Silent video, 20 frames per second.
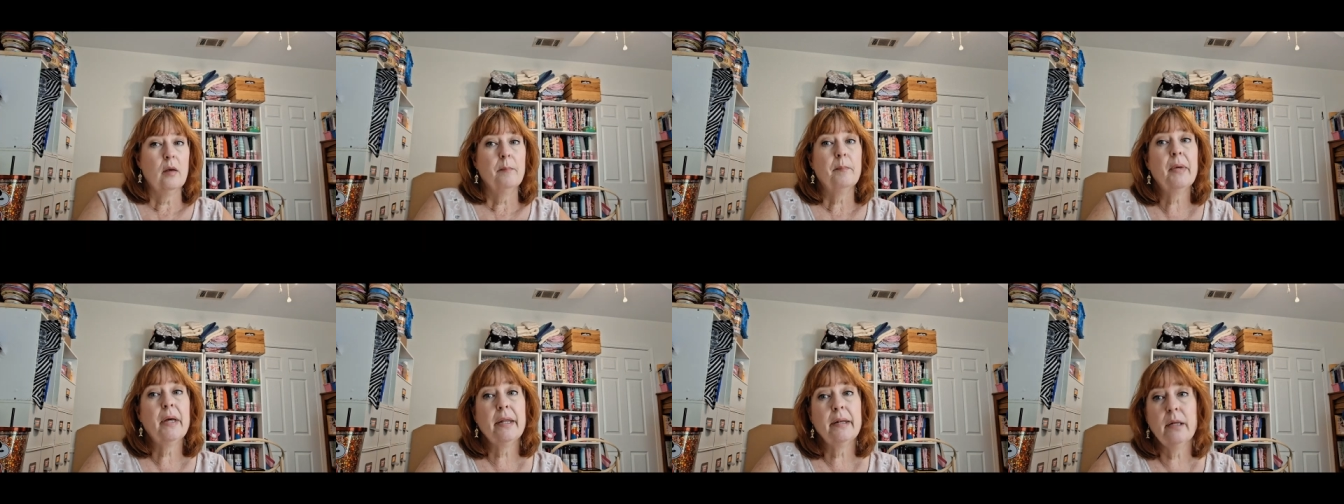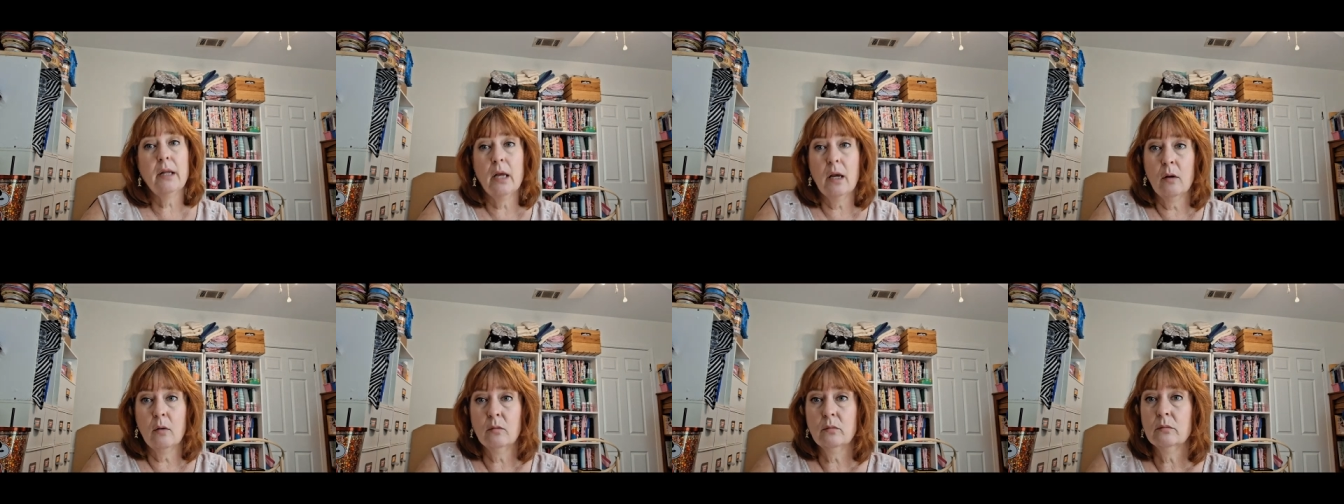But
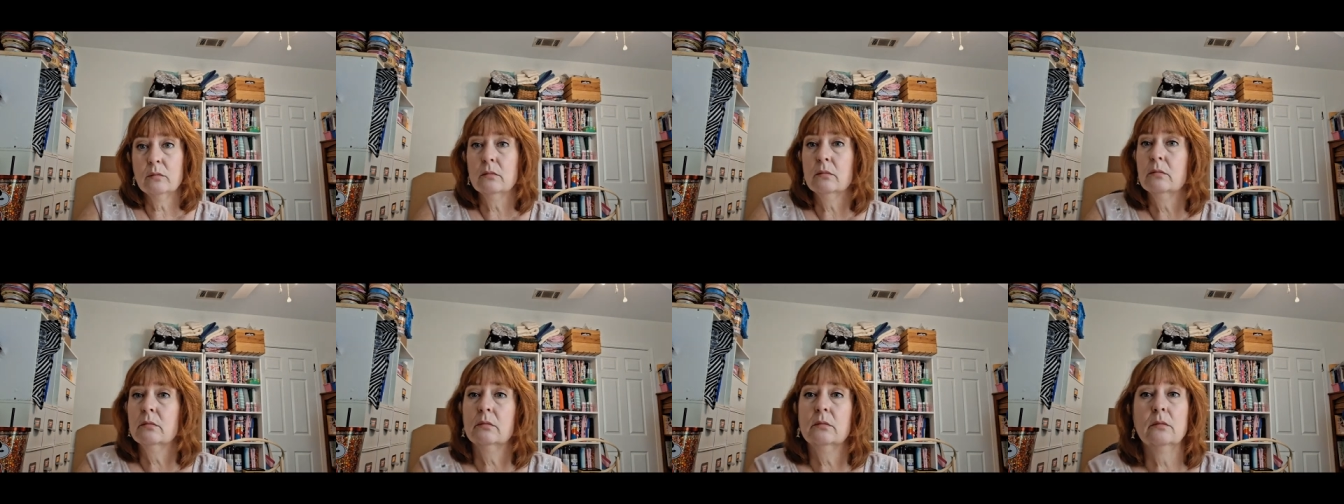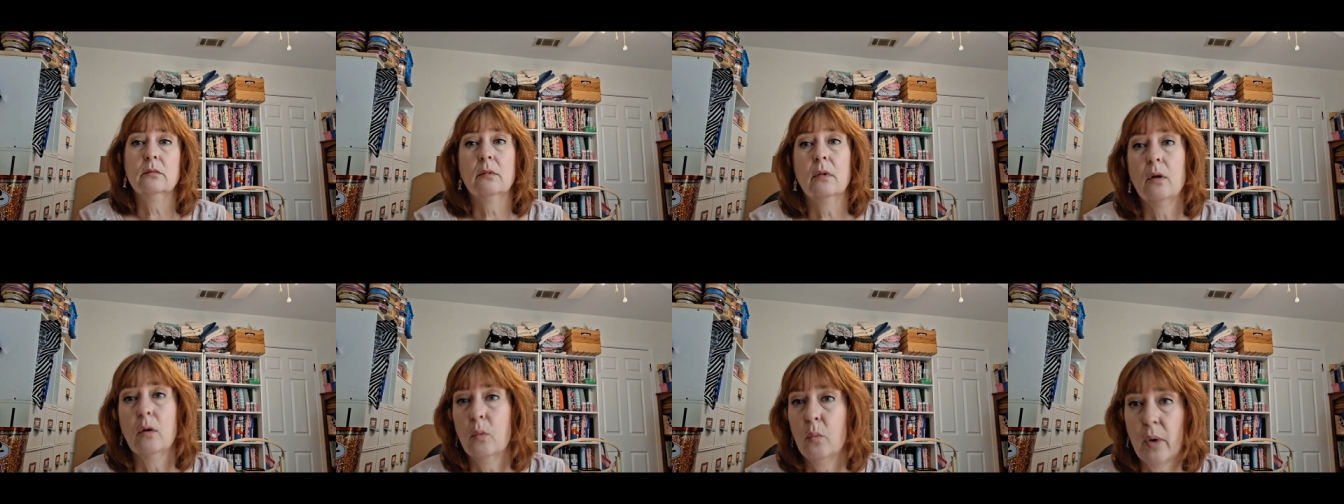now
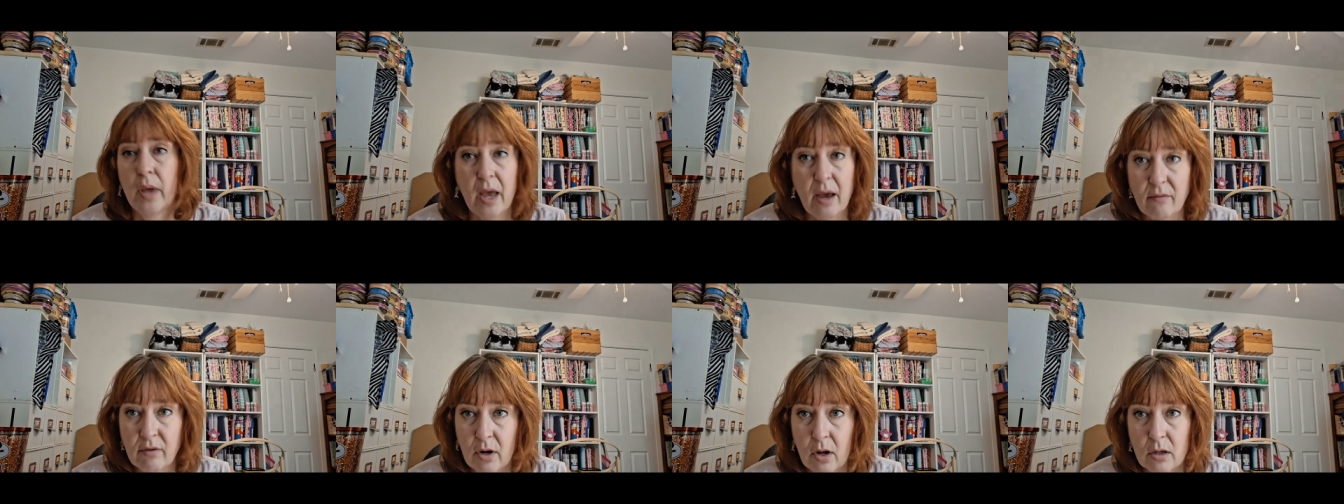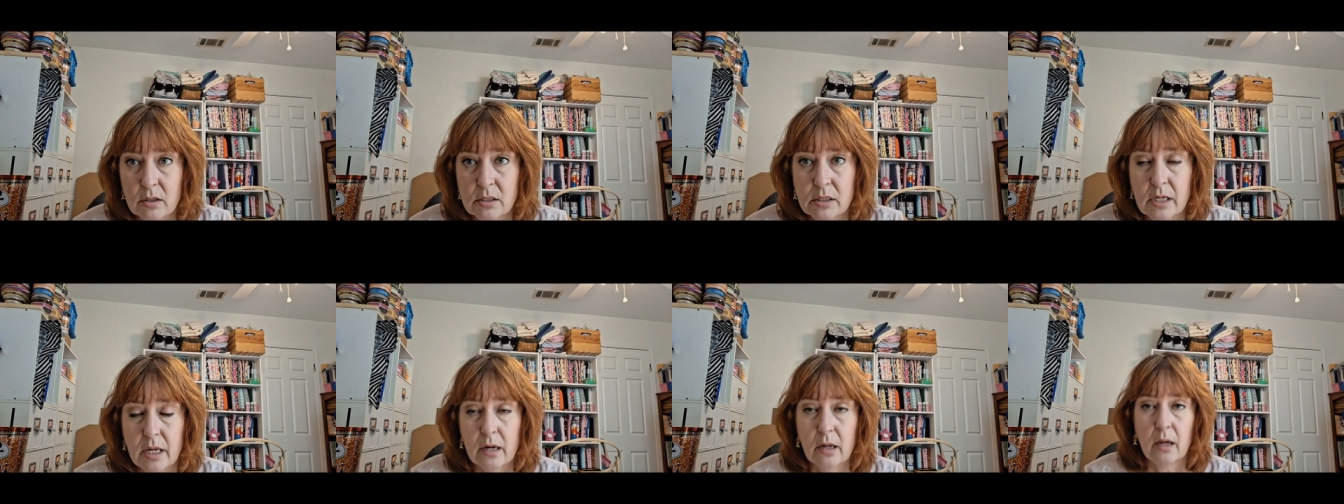we have it all
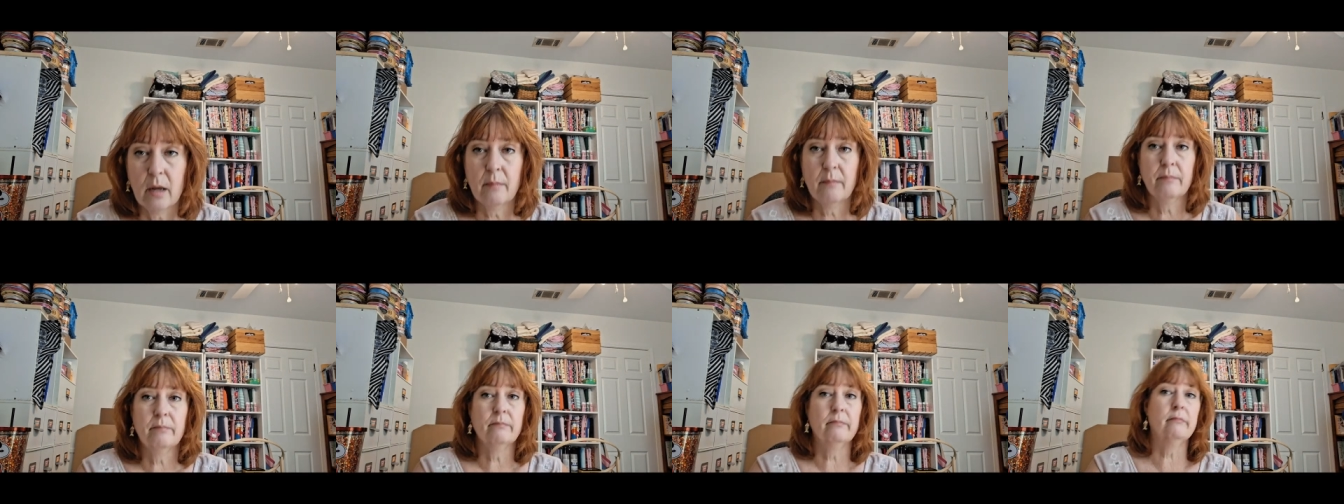set up.